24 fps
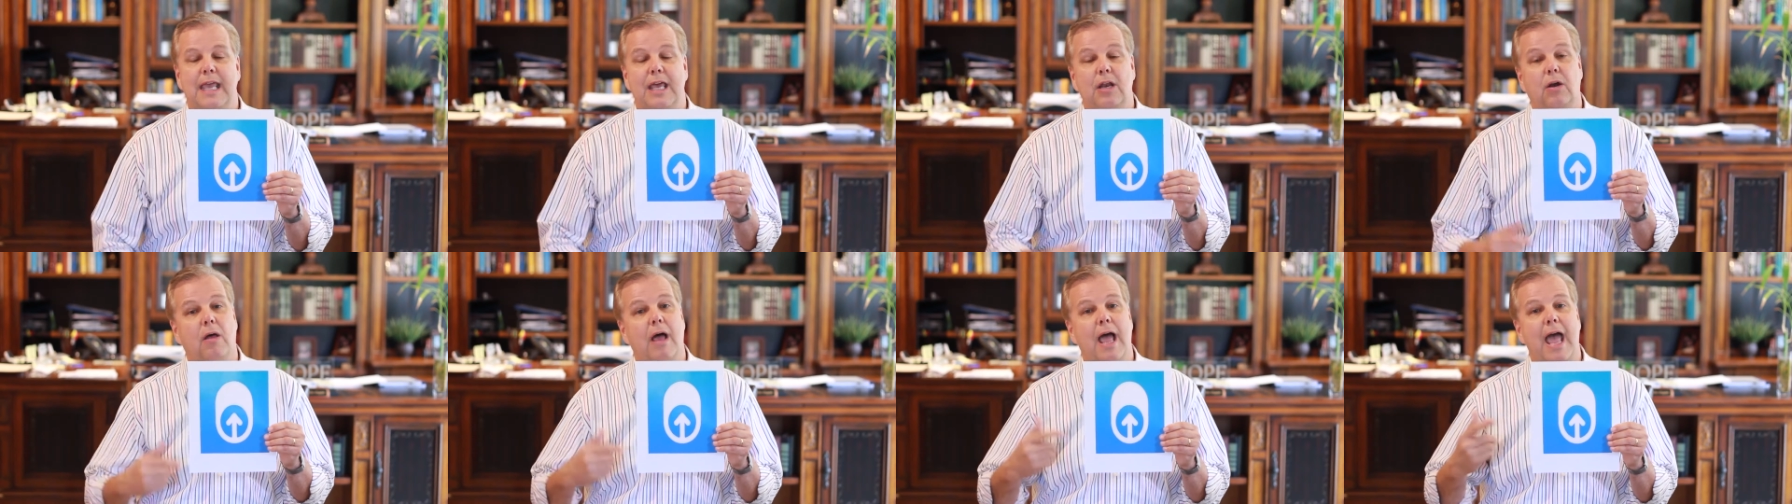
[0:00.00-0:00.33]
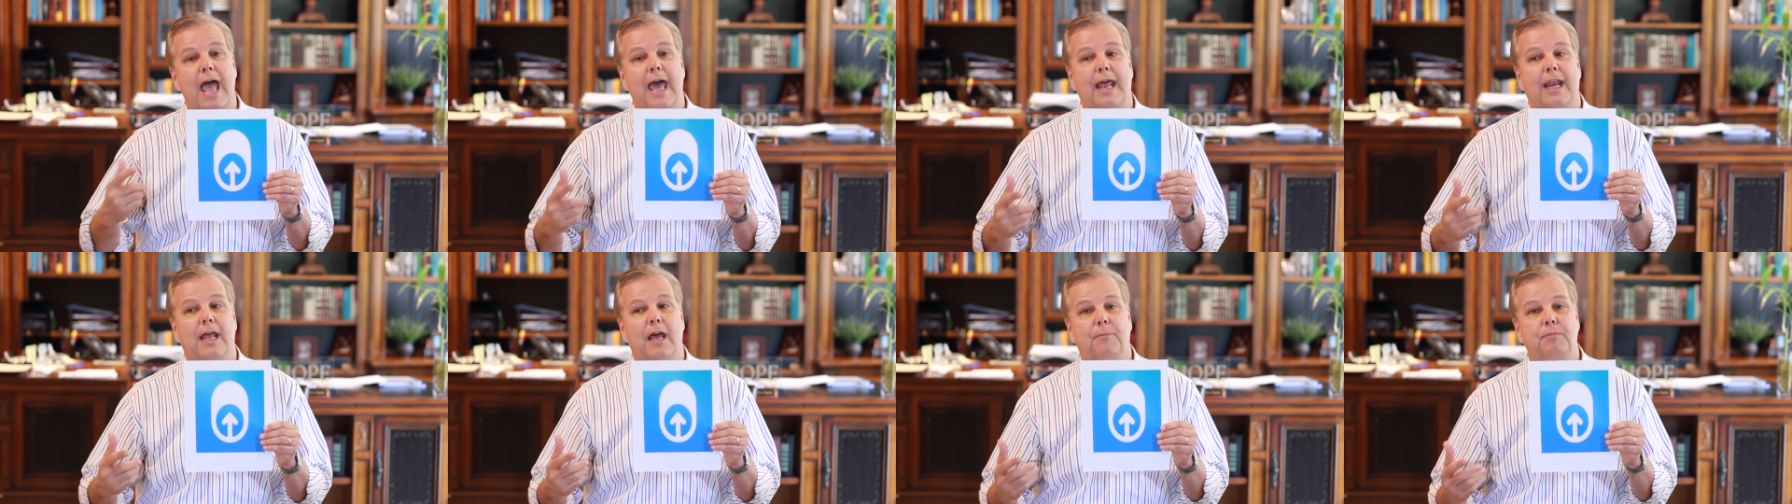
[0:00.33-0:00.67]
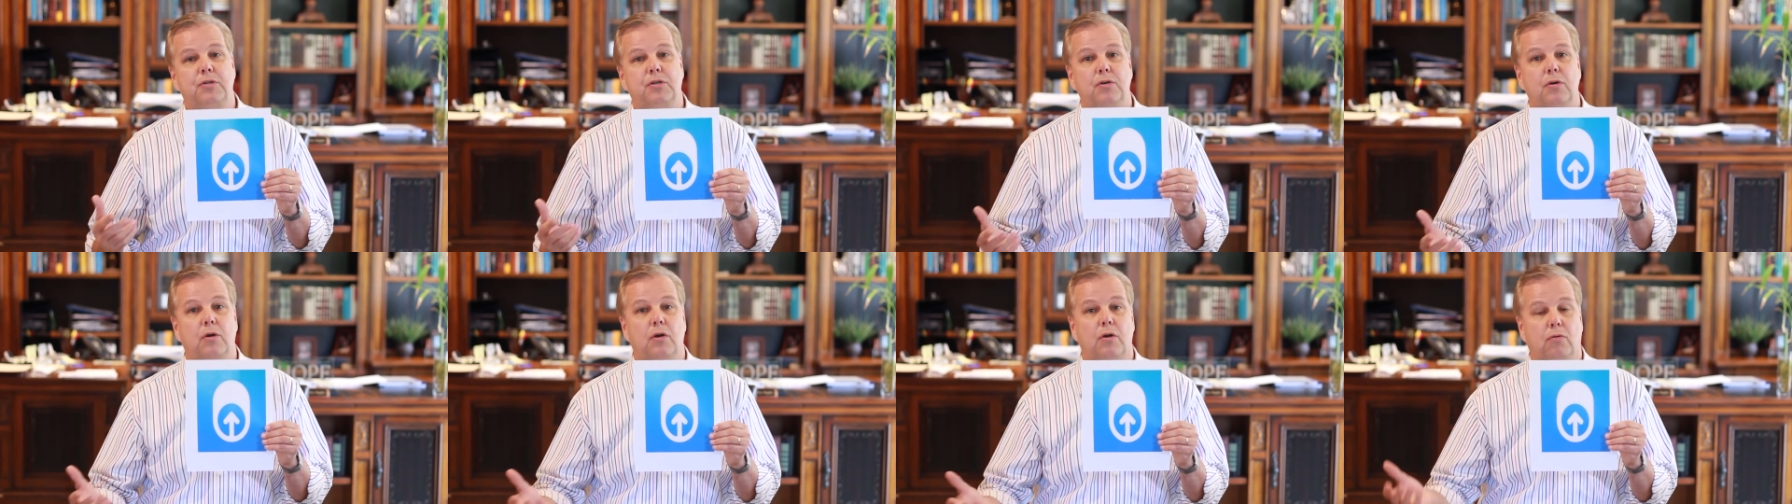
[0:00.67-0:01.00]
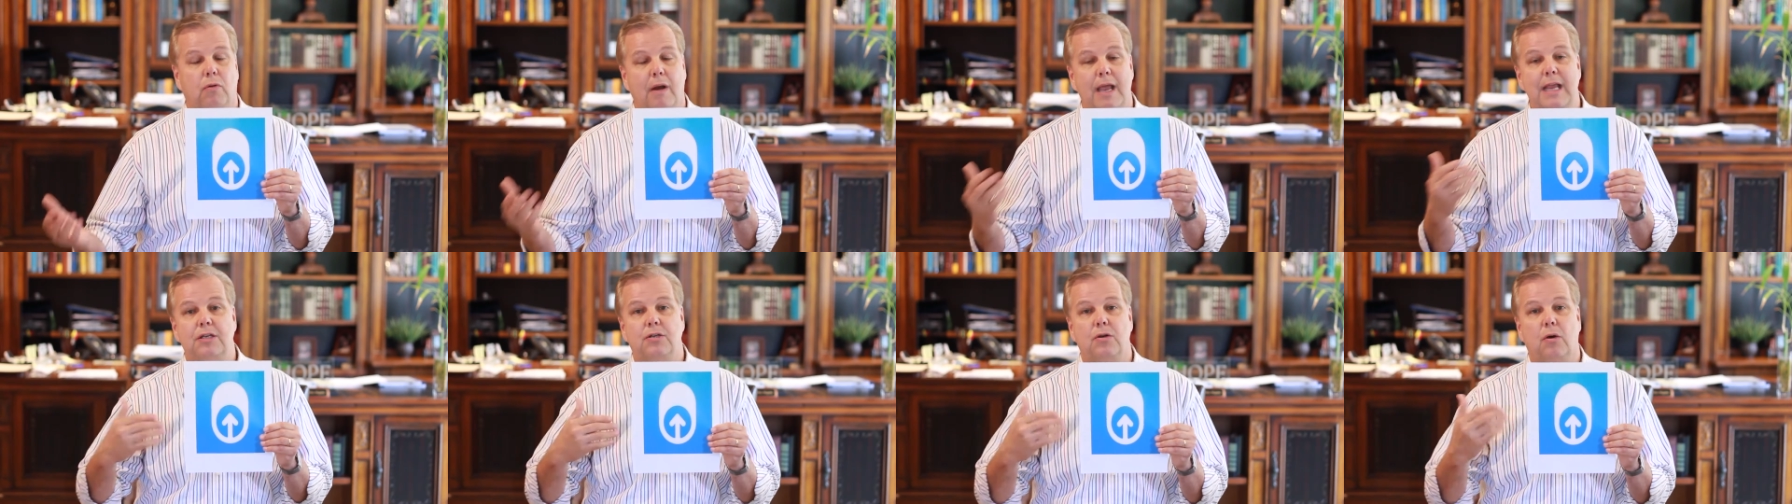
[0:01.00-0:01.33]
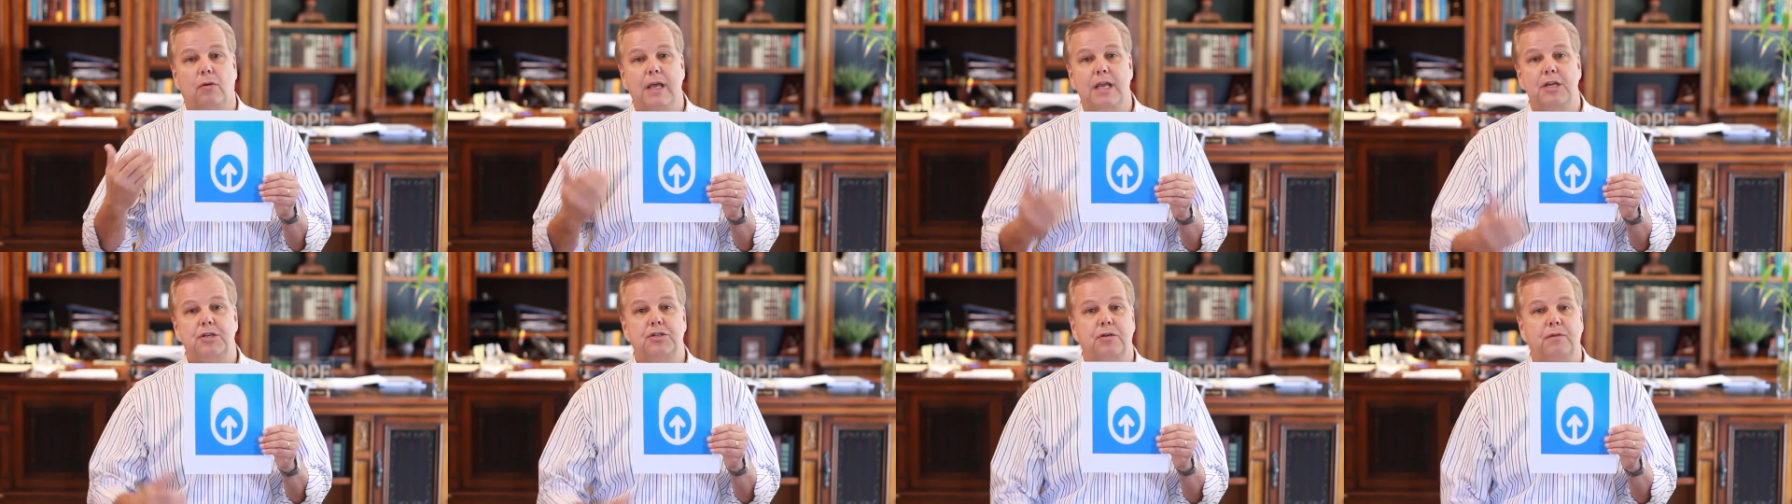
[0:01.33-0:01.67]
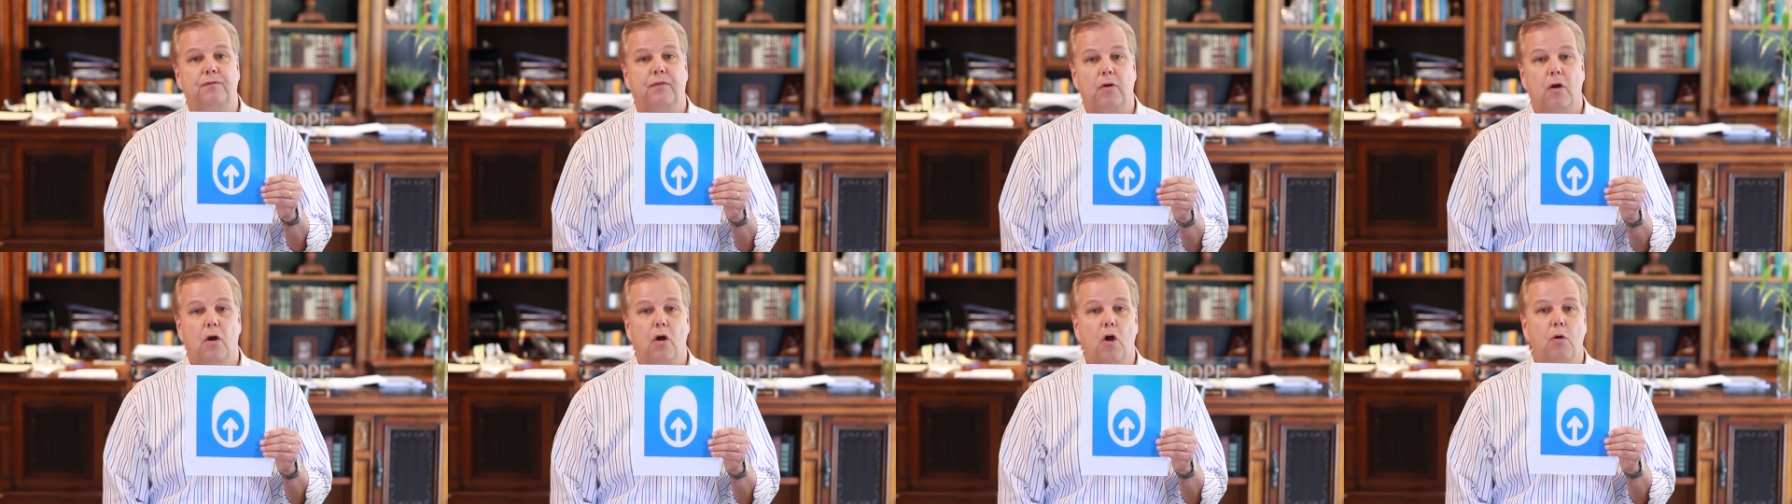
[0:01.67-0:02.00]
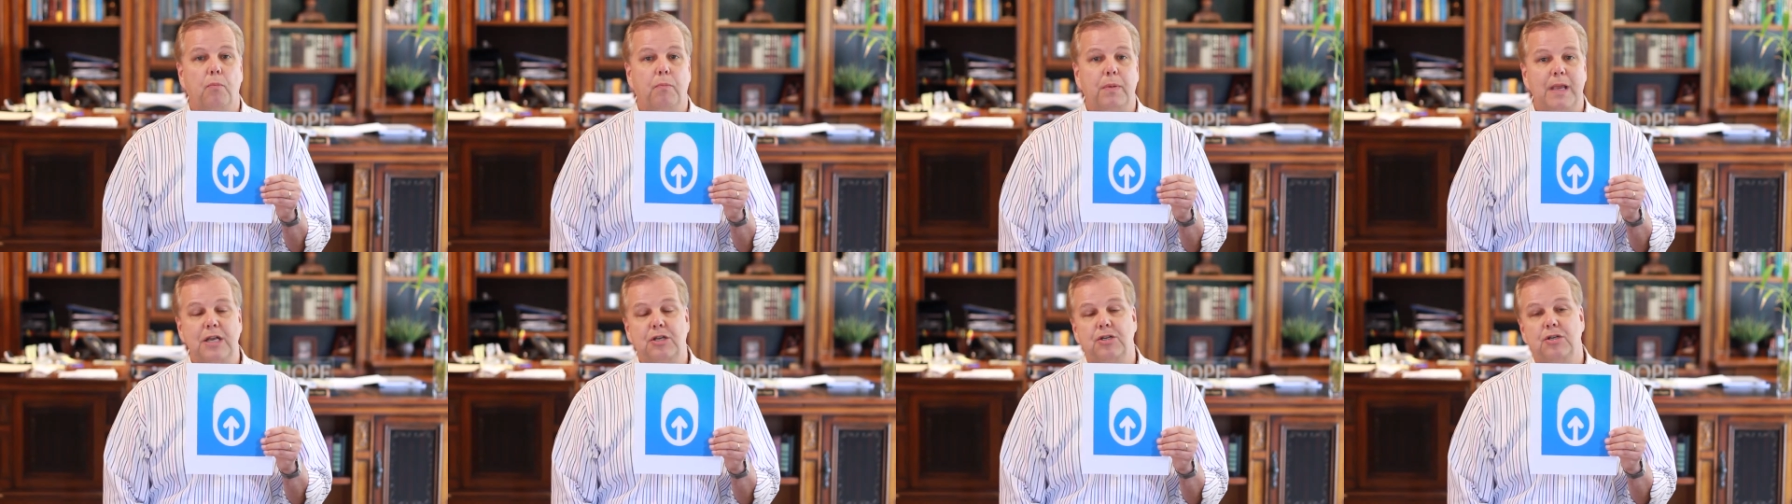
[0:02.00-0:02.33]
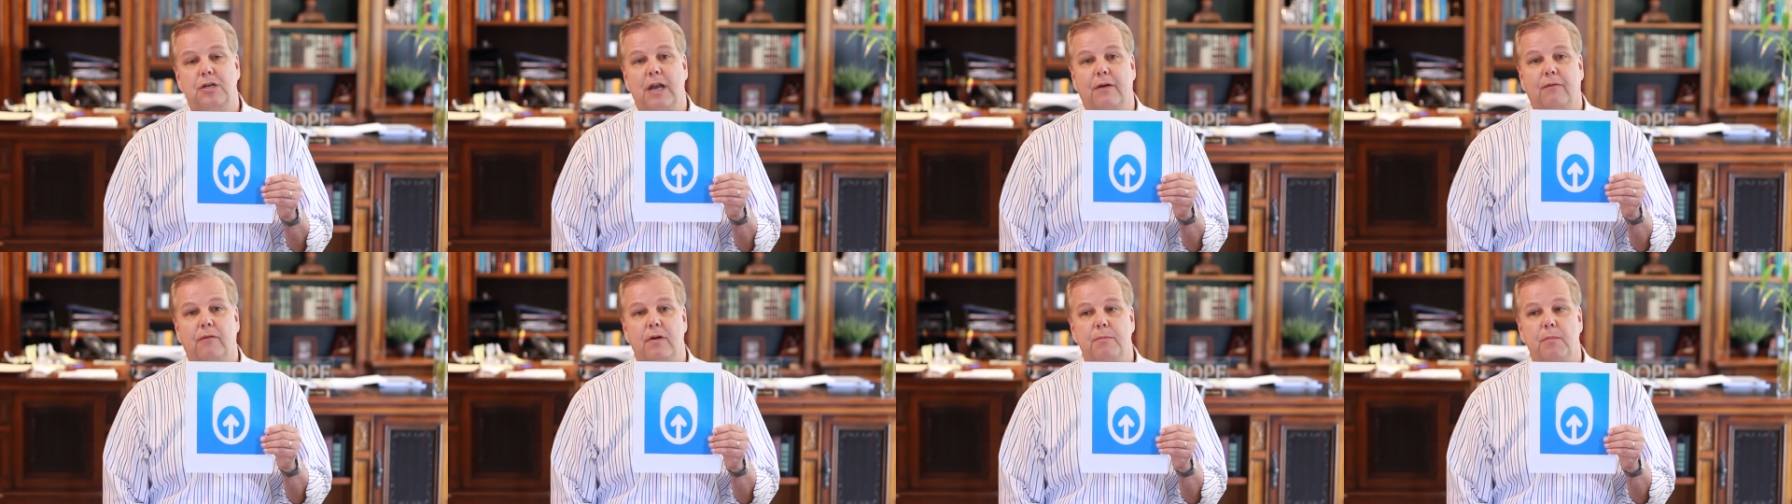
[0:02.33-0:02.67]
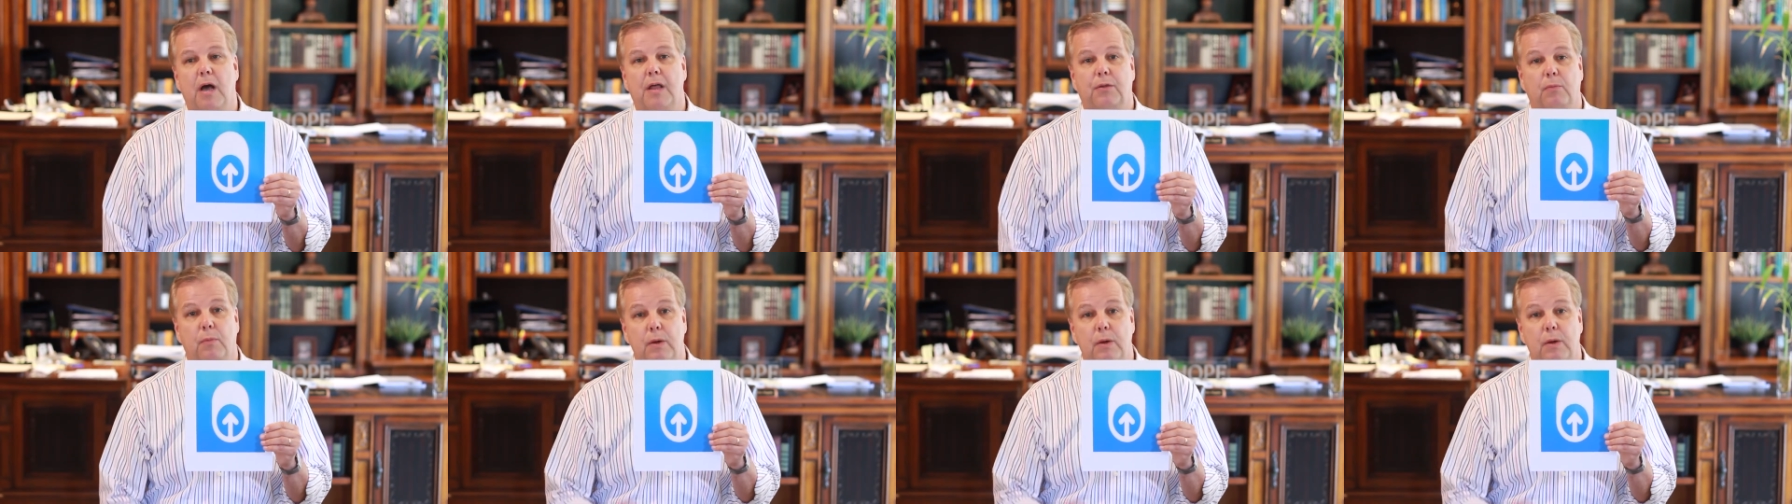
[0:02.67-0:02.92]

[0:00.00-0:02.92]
it'll add up to a great donation for Hope each and every month.